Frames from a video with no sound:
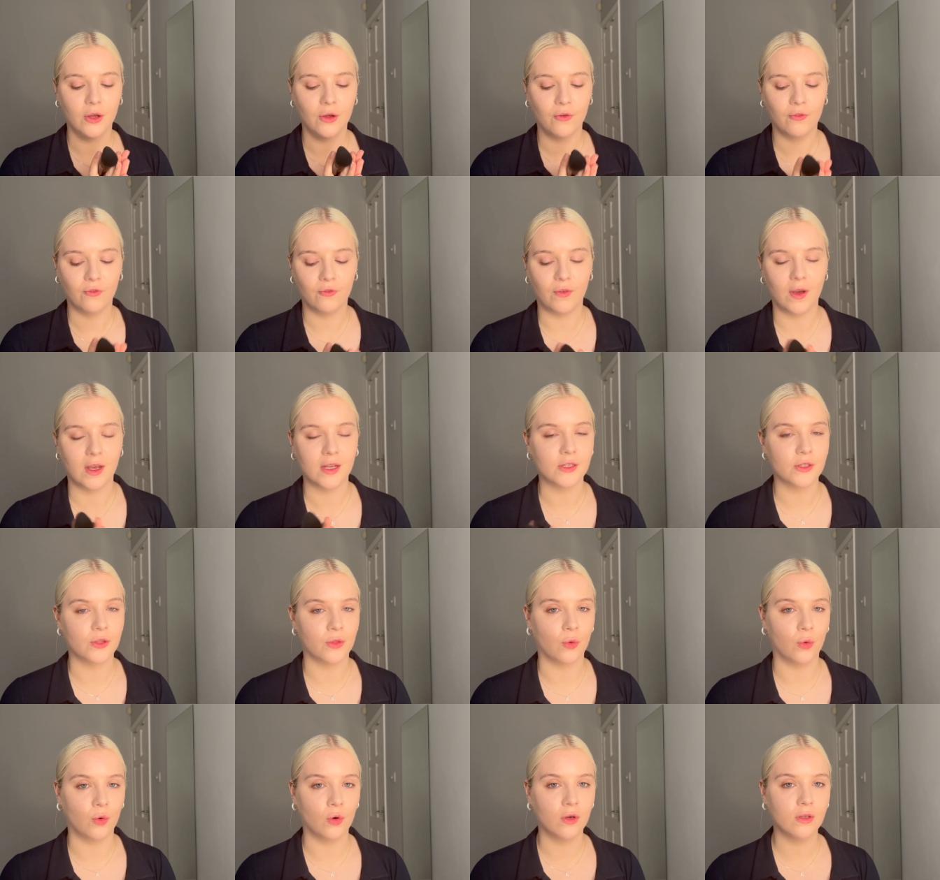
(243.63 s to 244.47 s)
first
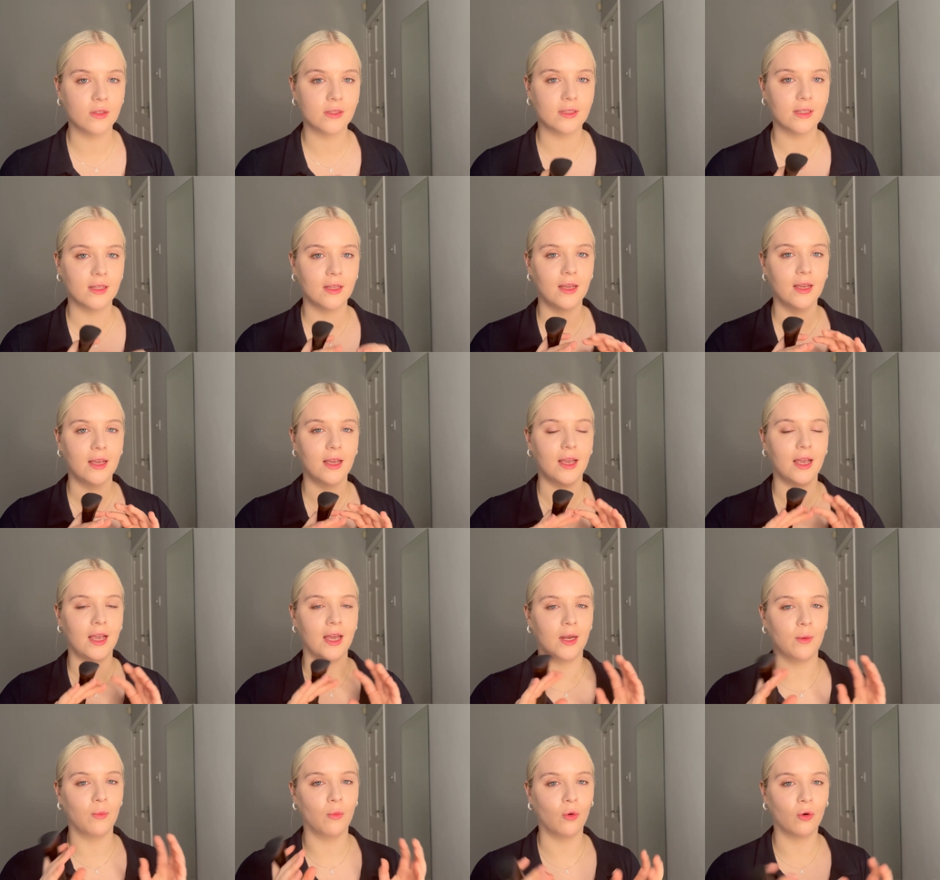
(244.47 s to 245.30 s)
thoughts
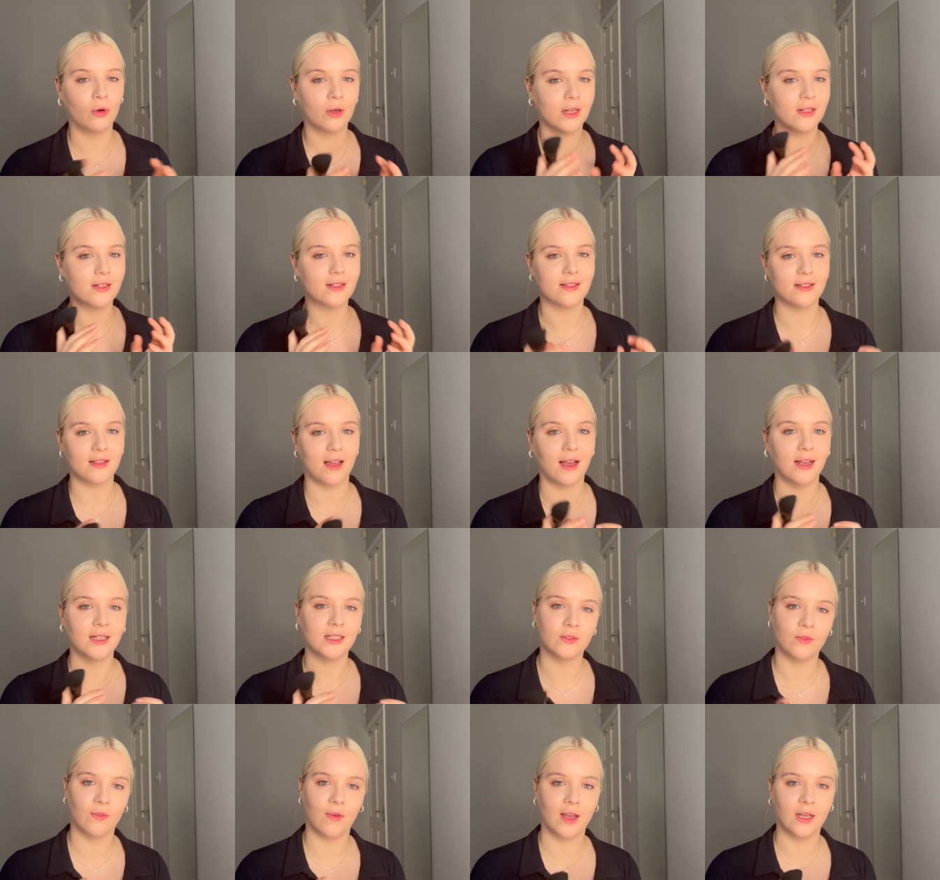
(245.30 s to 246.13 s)
in a more
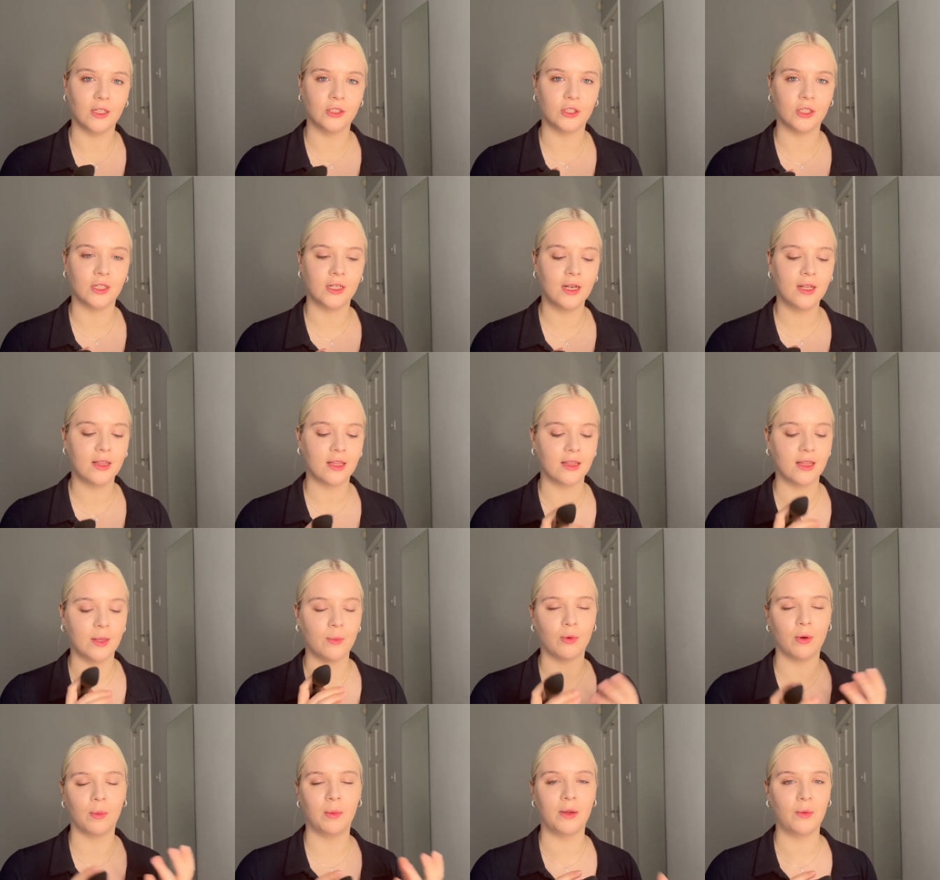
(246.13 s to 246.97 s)
concise version than they
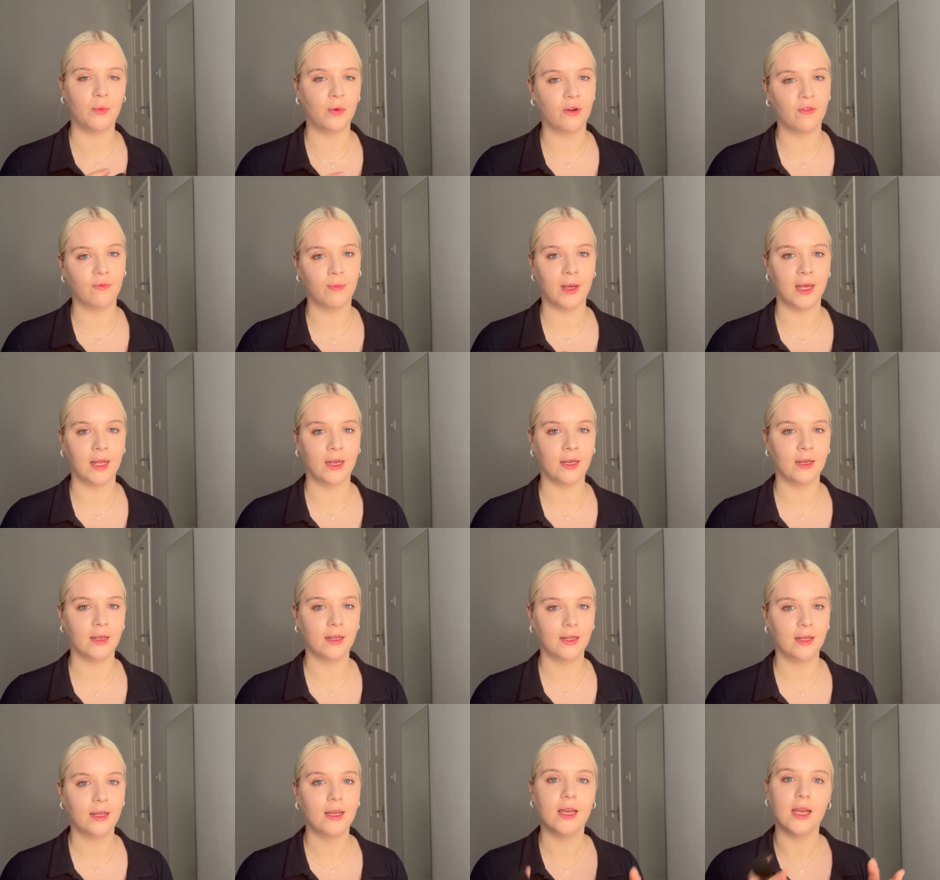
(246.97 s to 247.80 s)
probably would have been
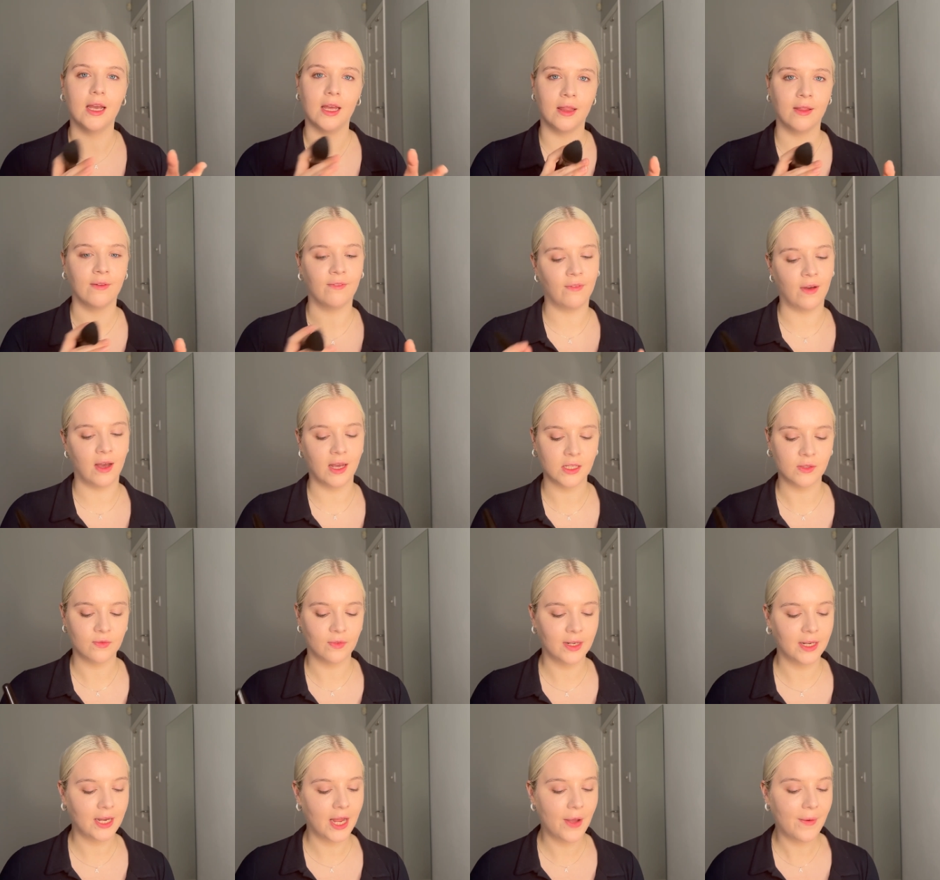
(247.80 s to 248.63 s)
in the first
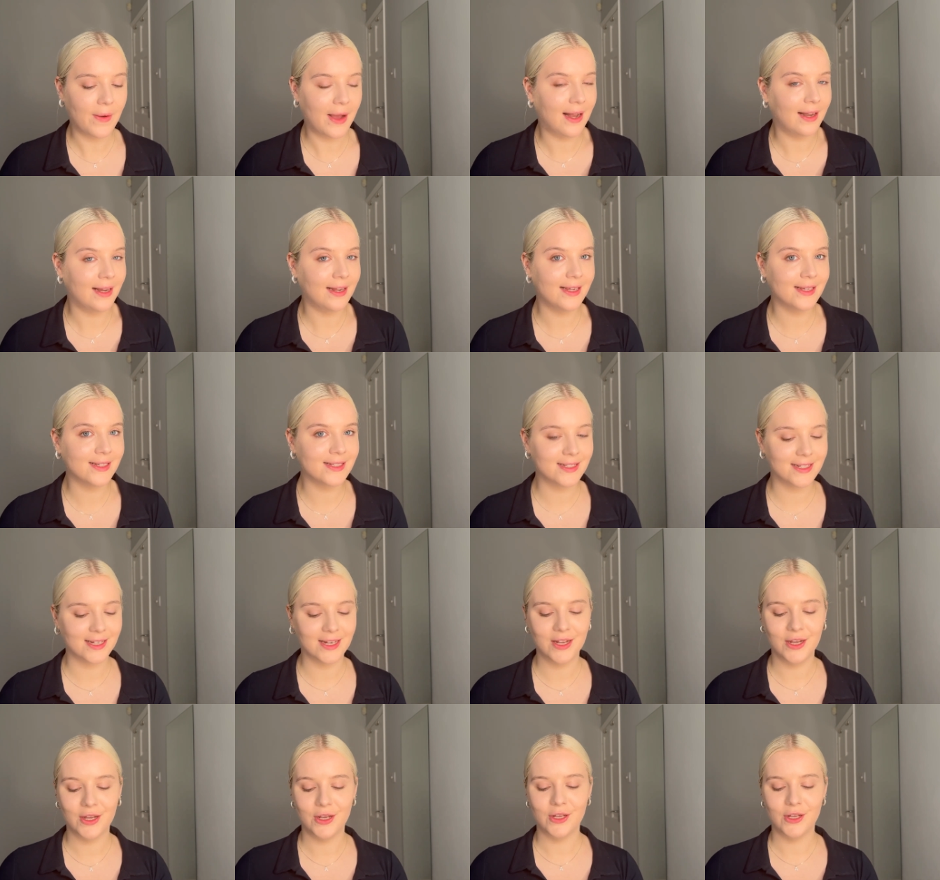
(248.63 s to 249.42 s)
video at least.